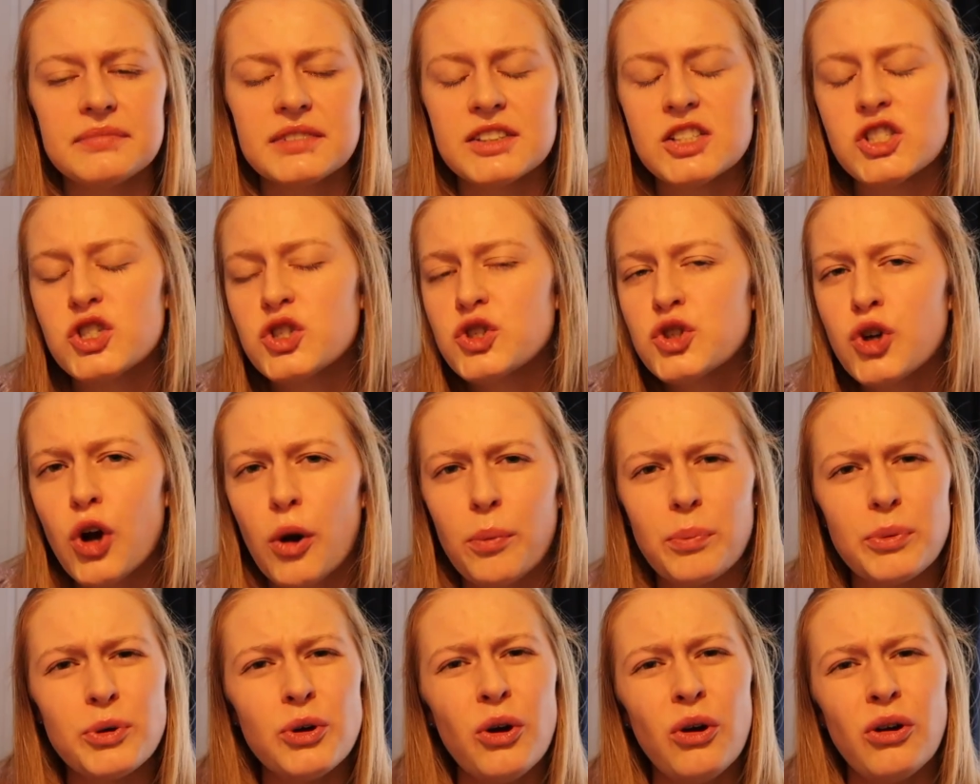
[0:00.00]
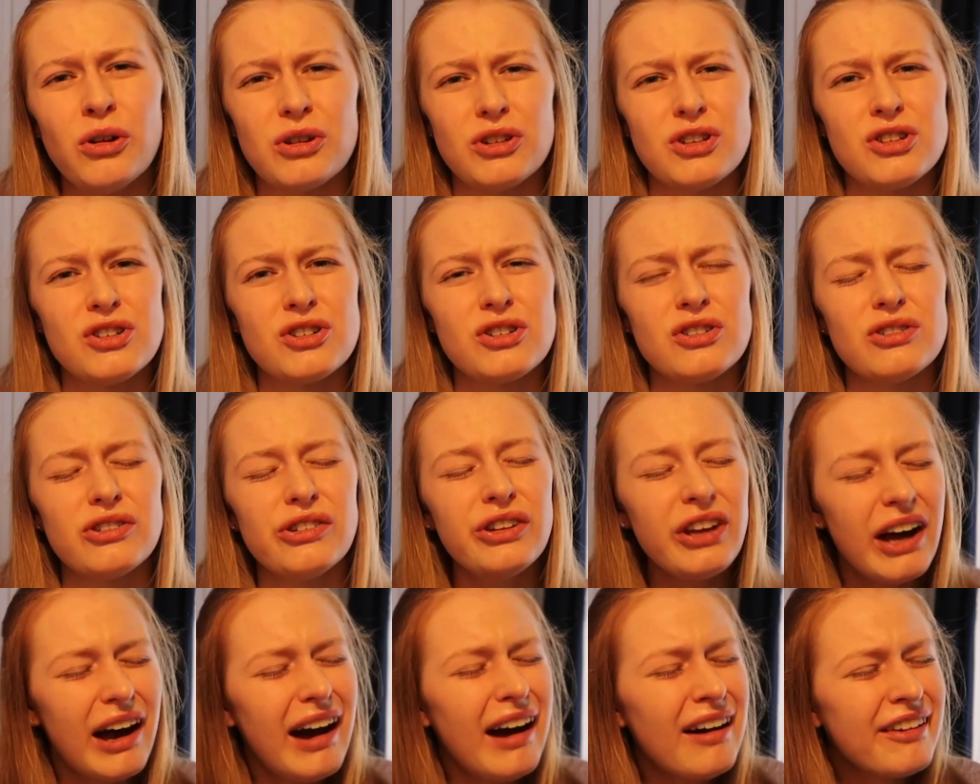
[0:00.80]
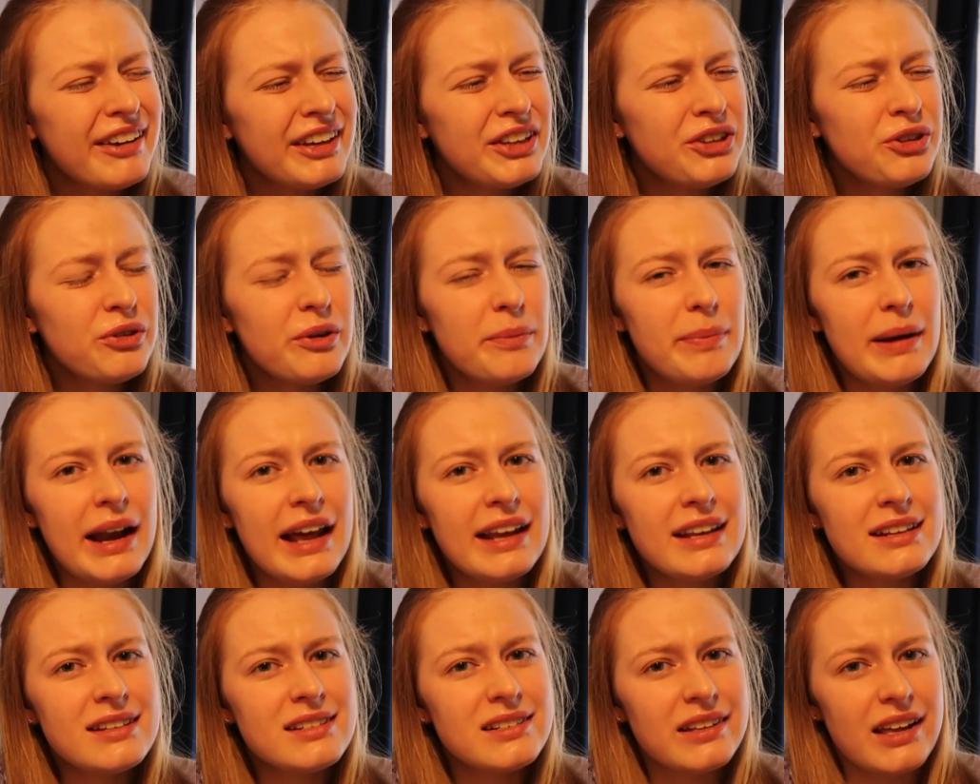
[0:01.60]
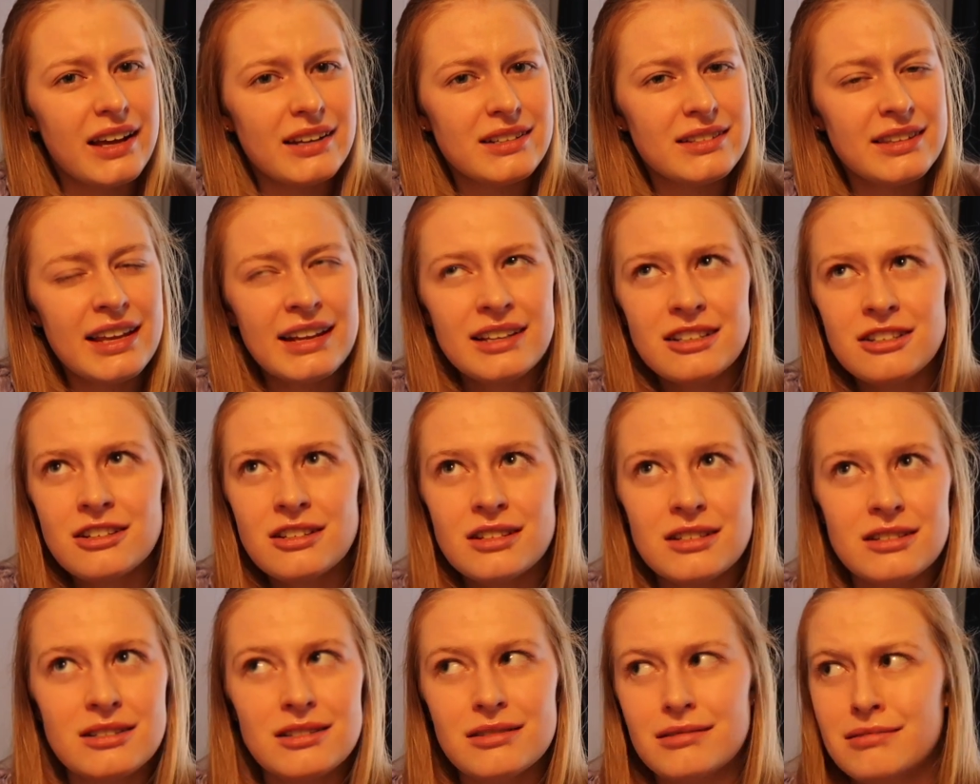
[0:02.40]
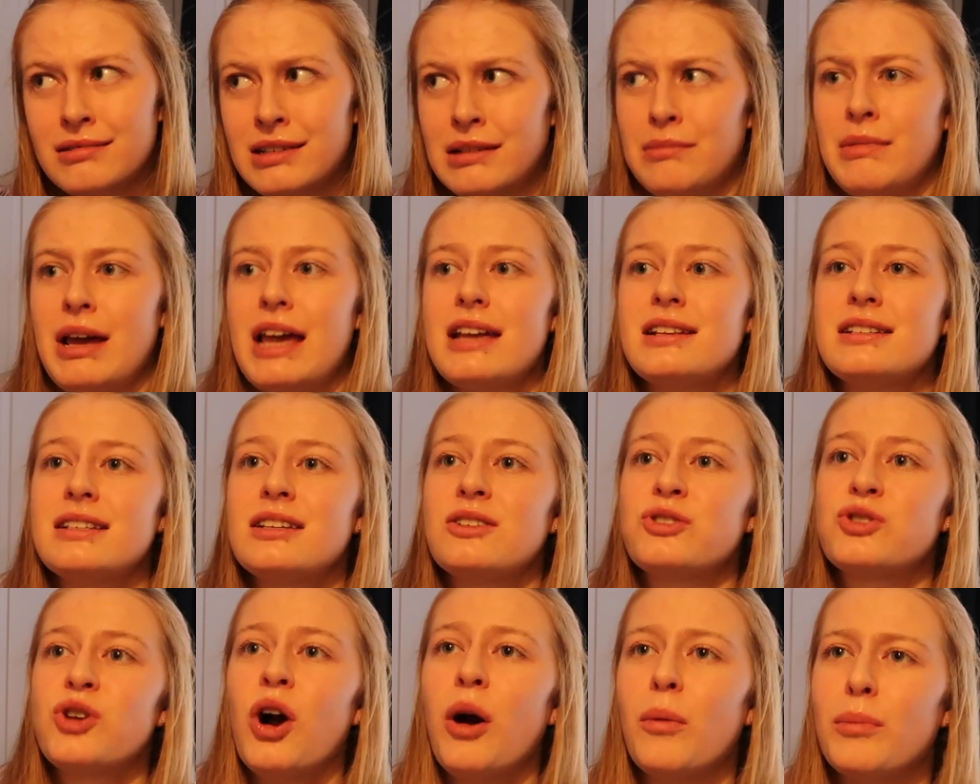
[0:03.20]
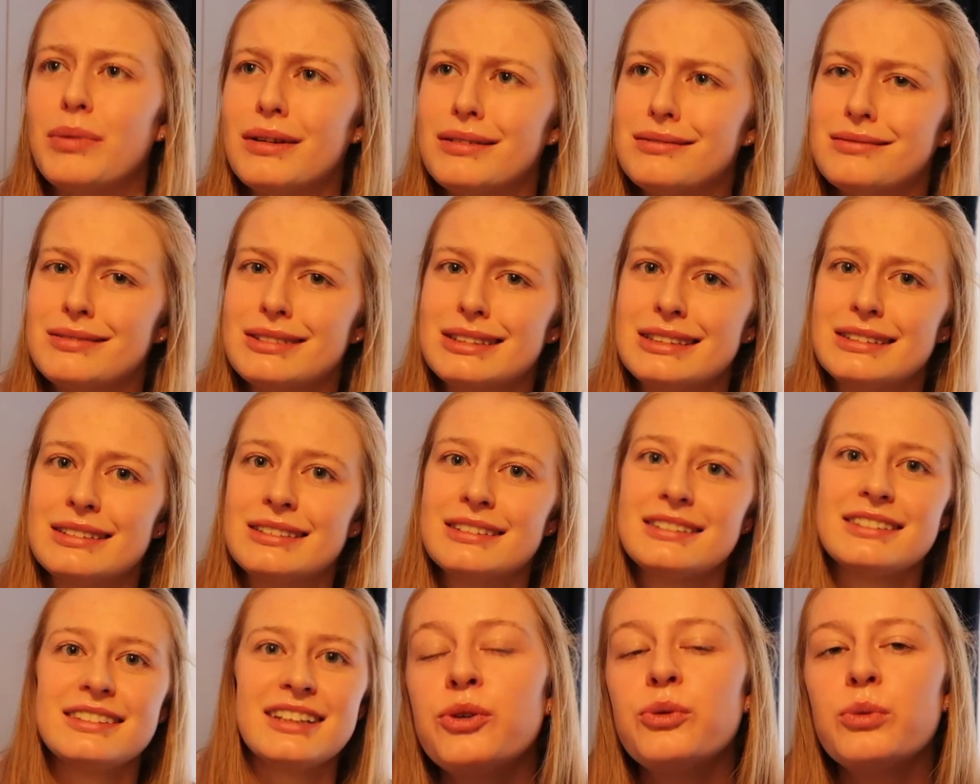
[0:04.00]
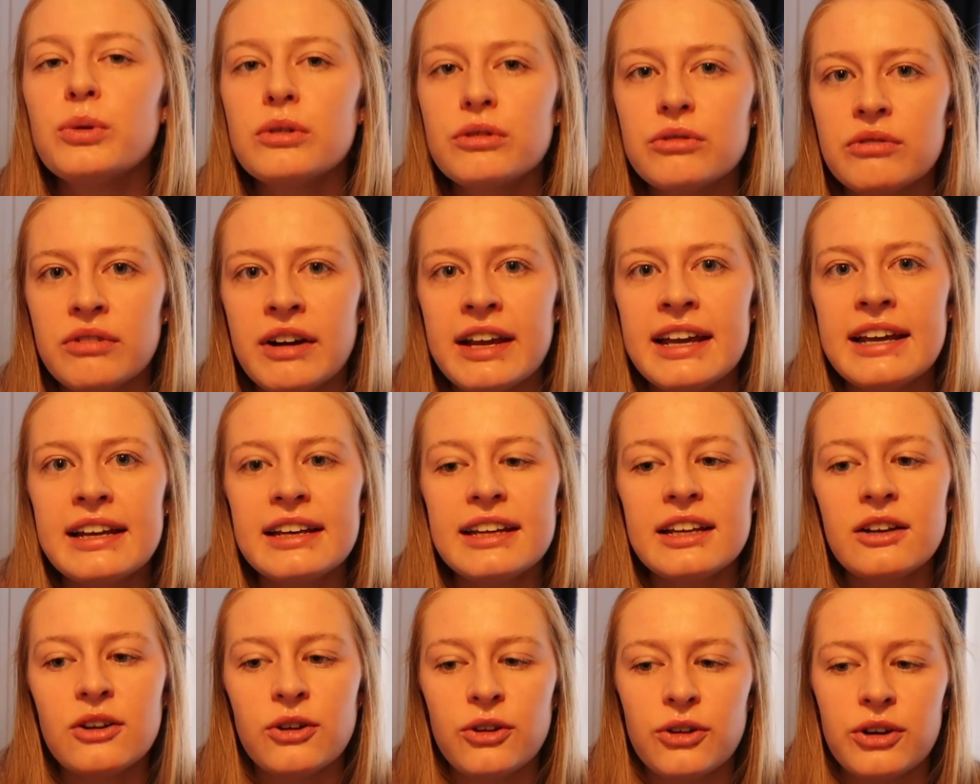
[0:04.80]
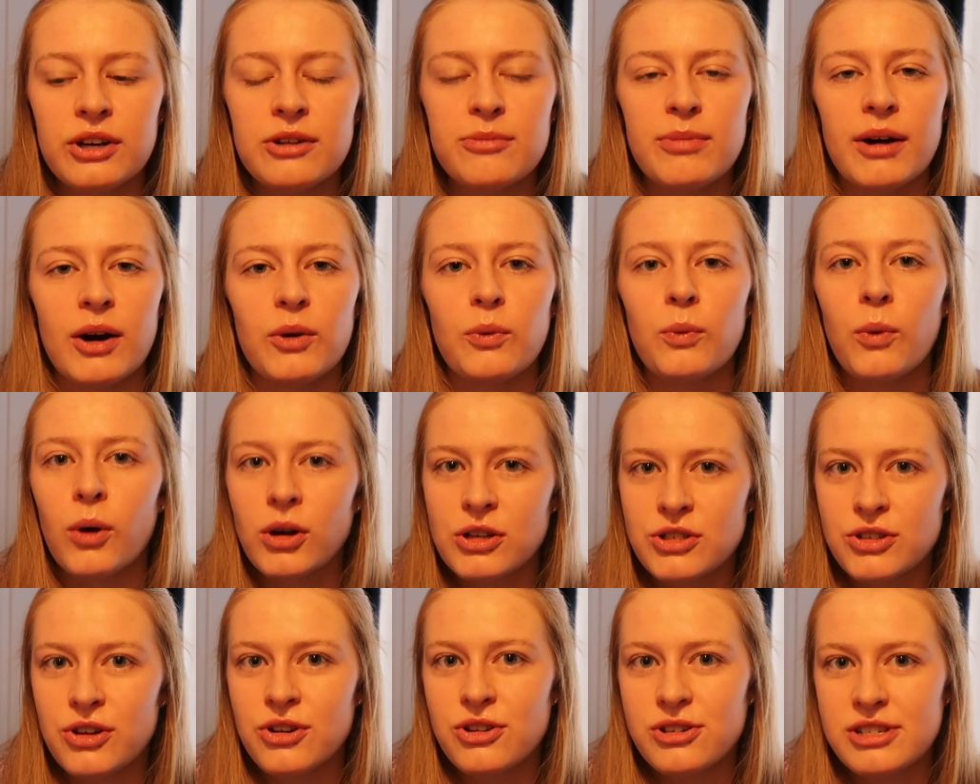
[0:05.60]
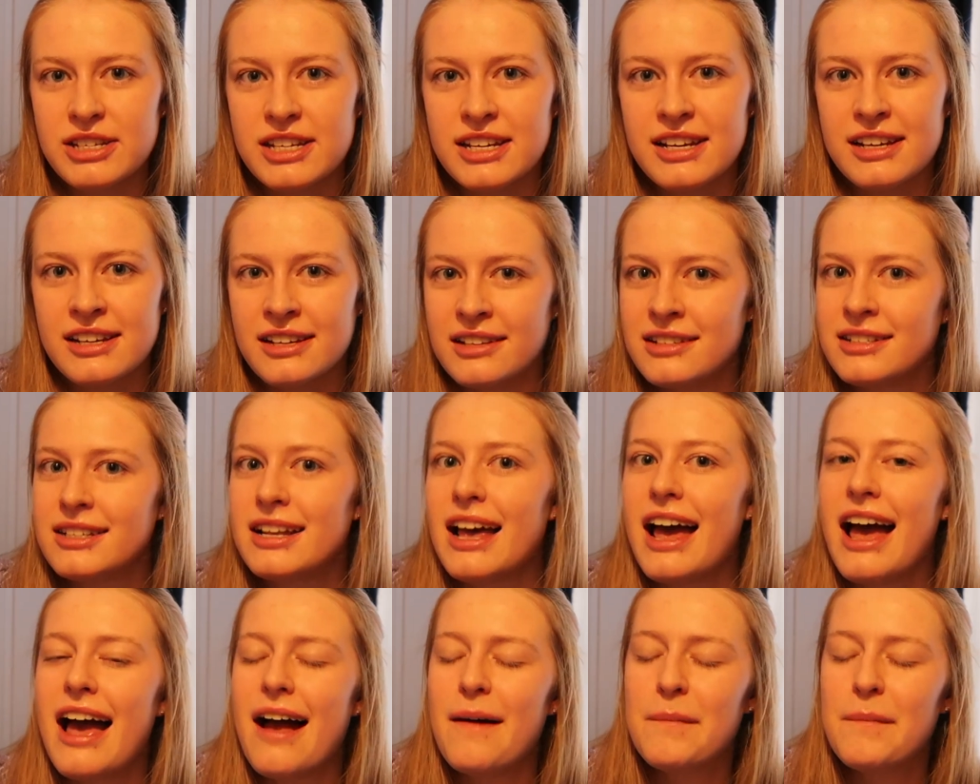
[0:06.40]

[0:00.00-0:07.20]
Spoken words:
it's top notch. How can you replace it? That's just an amazing job. You will really learn about what OT is